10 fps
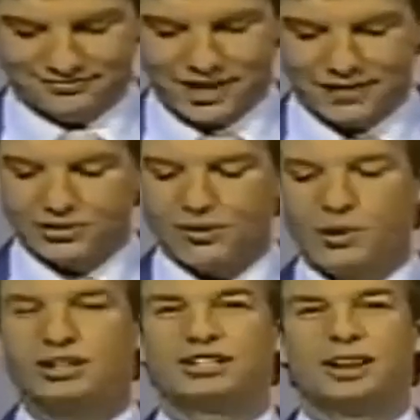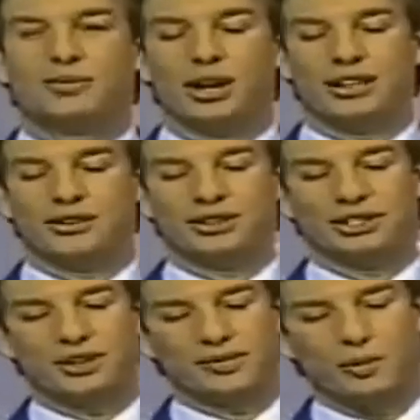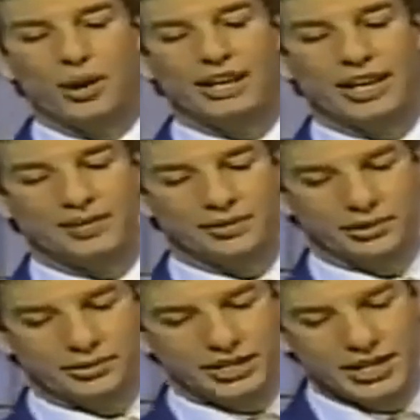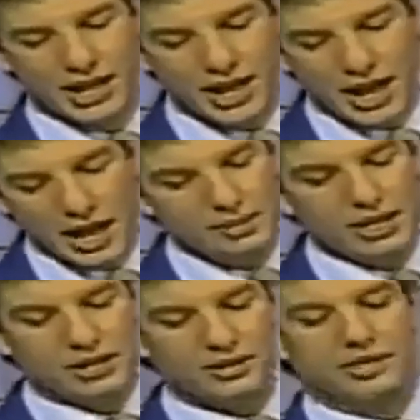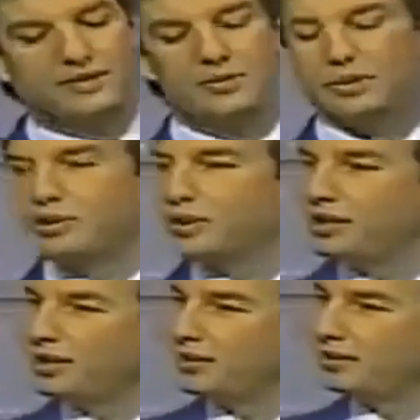If someone is celebrating their silver wedding anniversary, how many years have they been married?